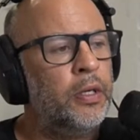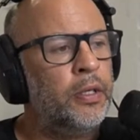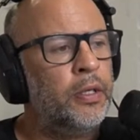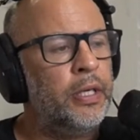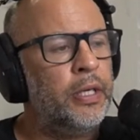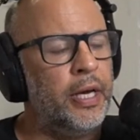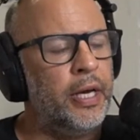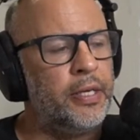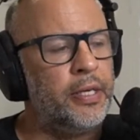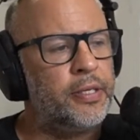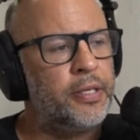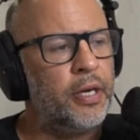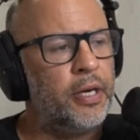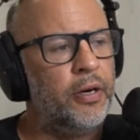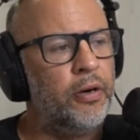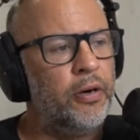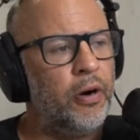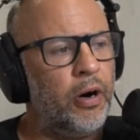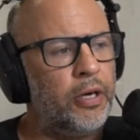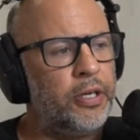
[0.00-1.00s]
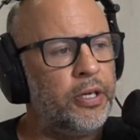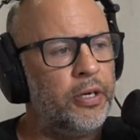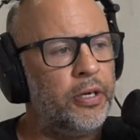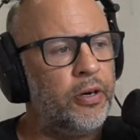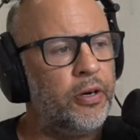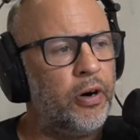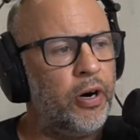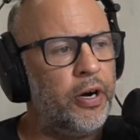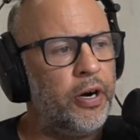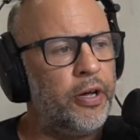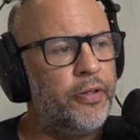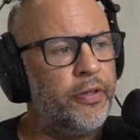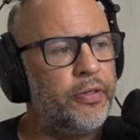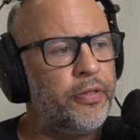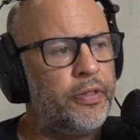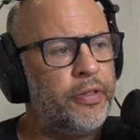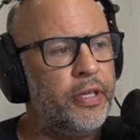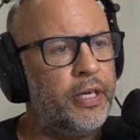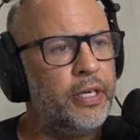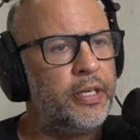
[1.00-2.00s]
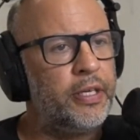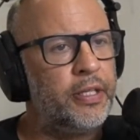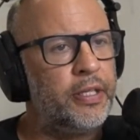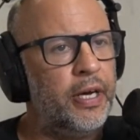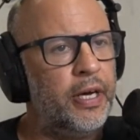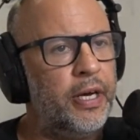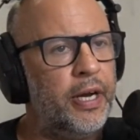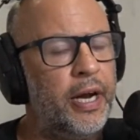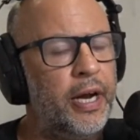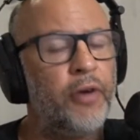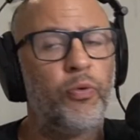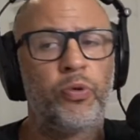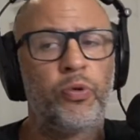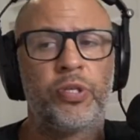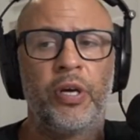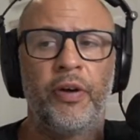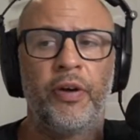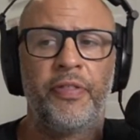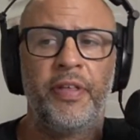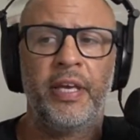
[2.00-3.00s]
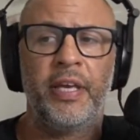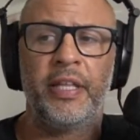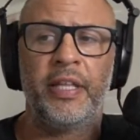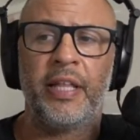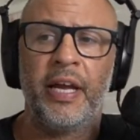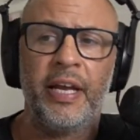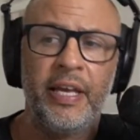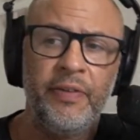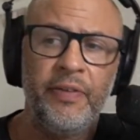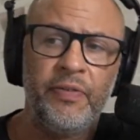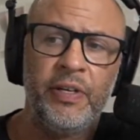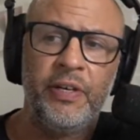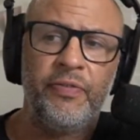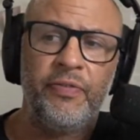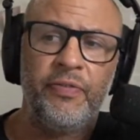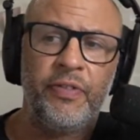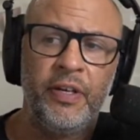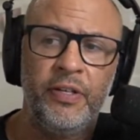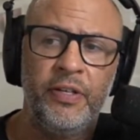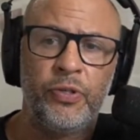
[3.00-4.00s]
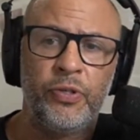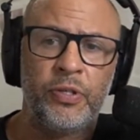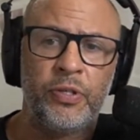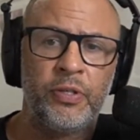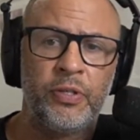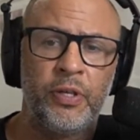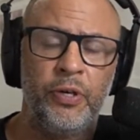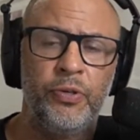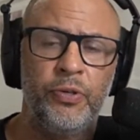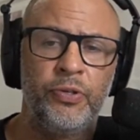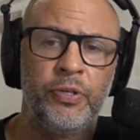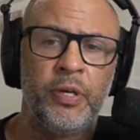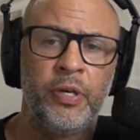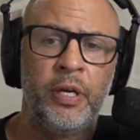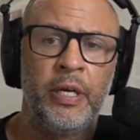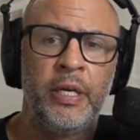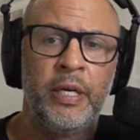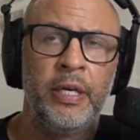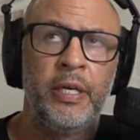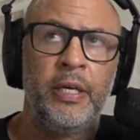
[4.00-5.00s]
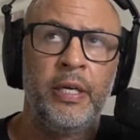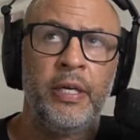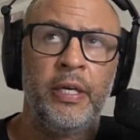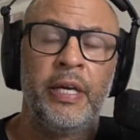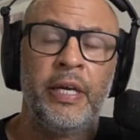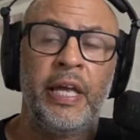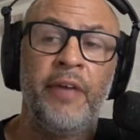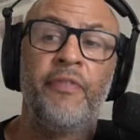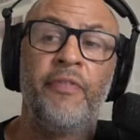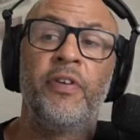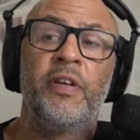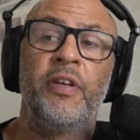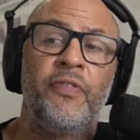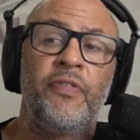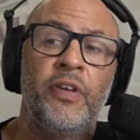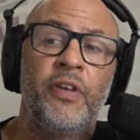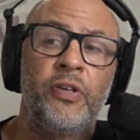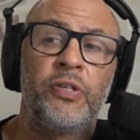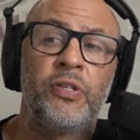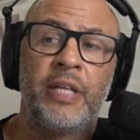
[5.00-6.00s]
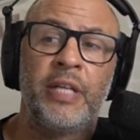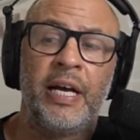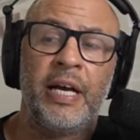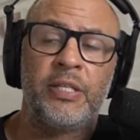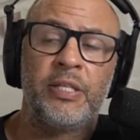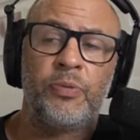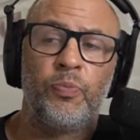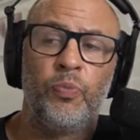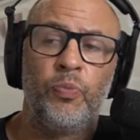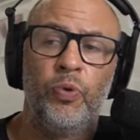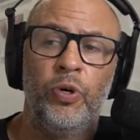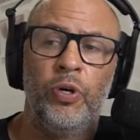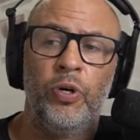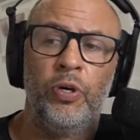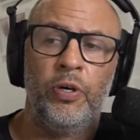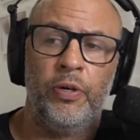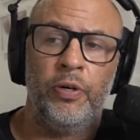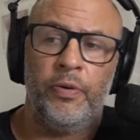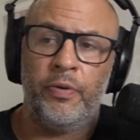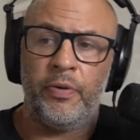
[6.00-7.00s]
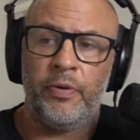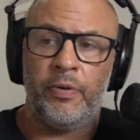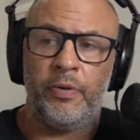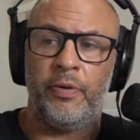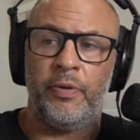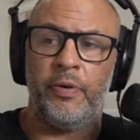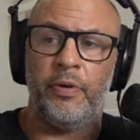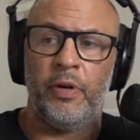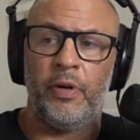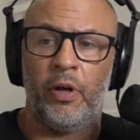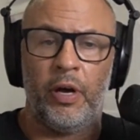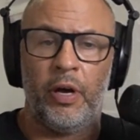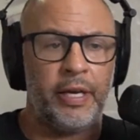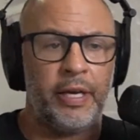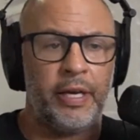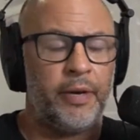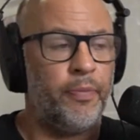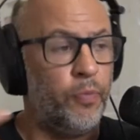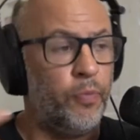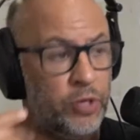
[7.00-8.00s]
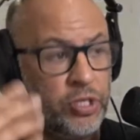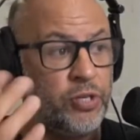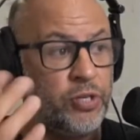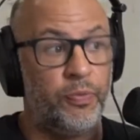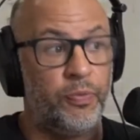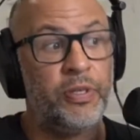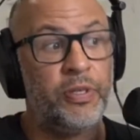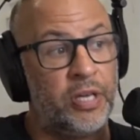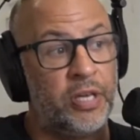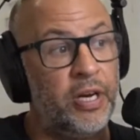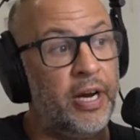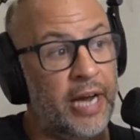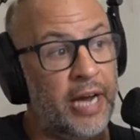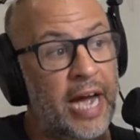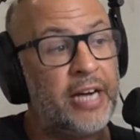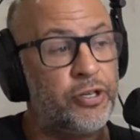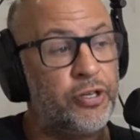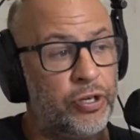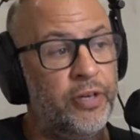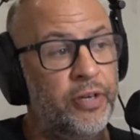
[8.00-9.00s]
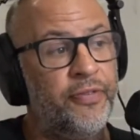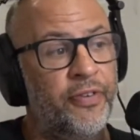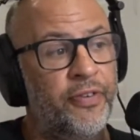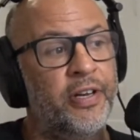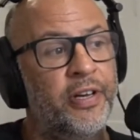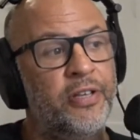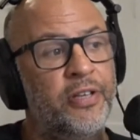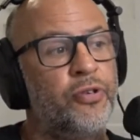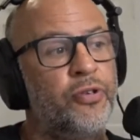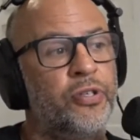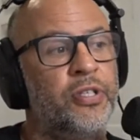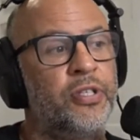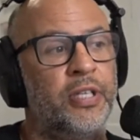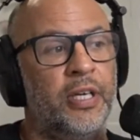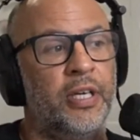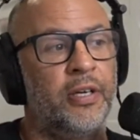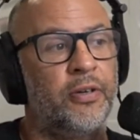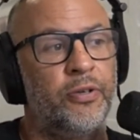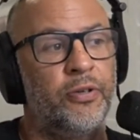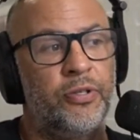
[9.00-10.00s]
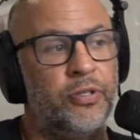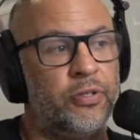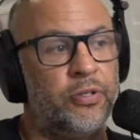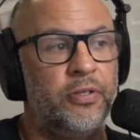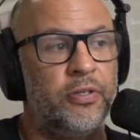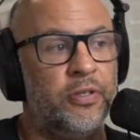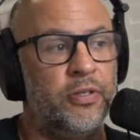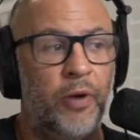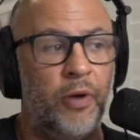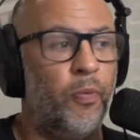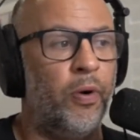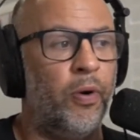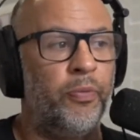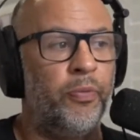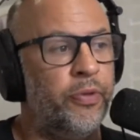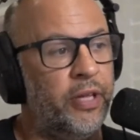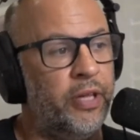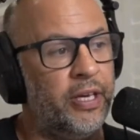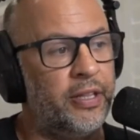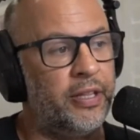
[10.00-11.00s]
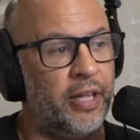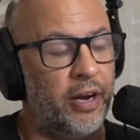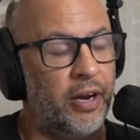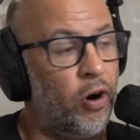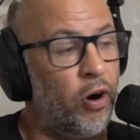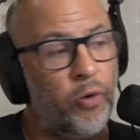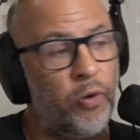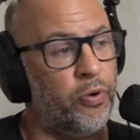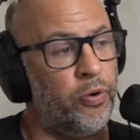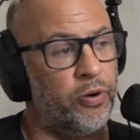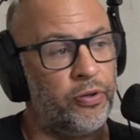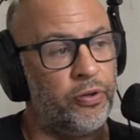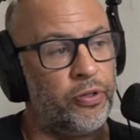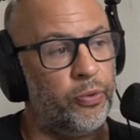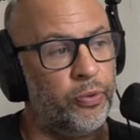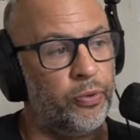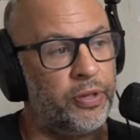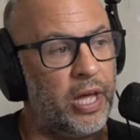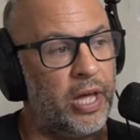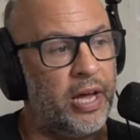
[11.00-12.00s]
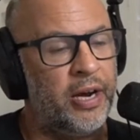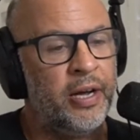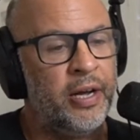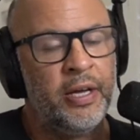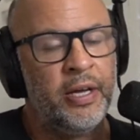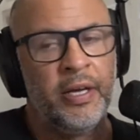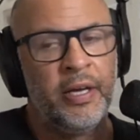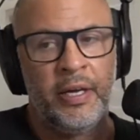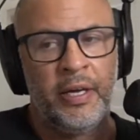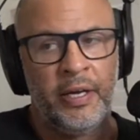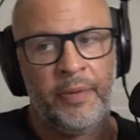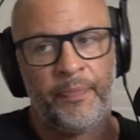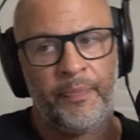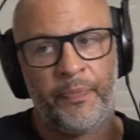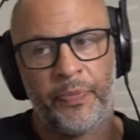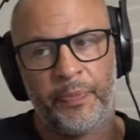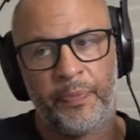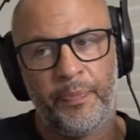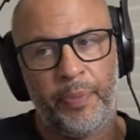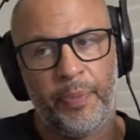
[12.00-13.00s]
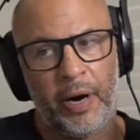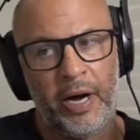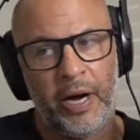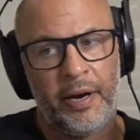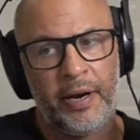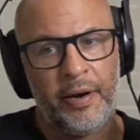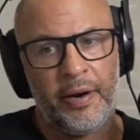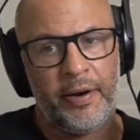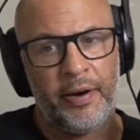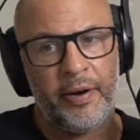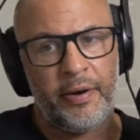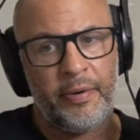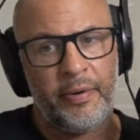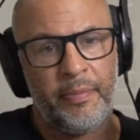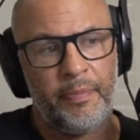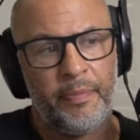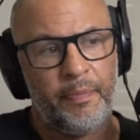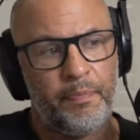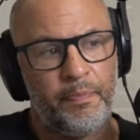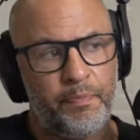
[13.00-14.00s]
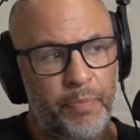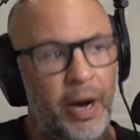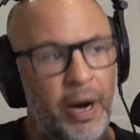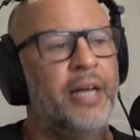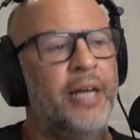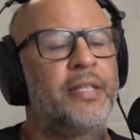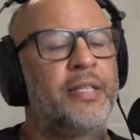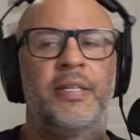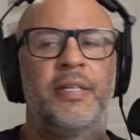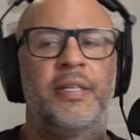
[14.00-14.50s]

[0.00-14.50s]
Yeah, so I don't think that, and also I think that even if those stats were like, which are actually very interesting, because no one would think that. I wouldn't have thought that. But I